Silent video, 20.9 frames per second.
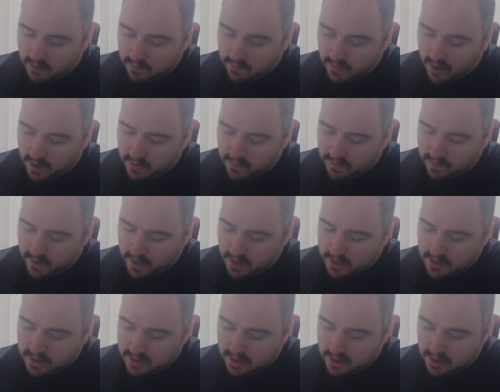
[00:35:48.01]
Final
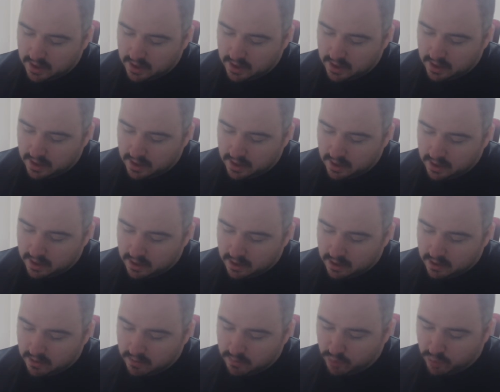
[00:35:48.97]
Fantasy
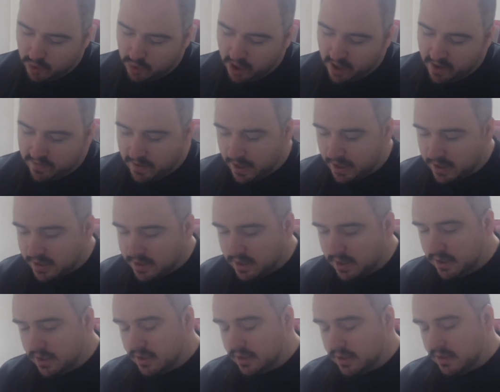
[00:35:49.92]
Brave
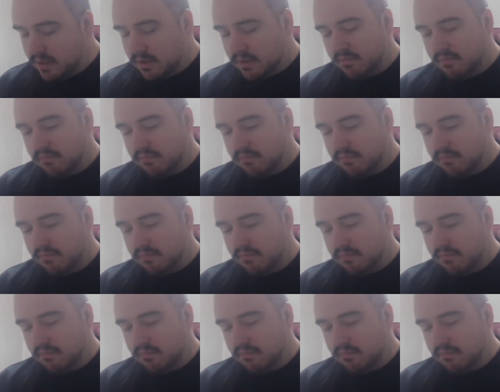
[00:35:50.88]
Exodus.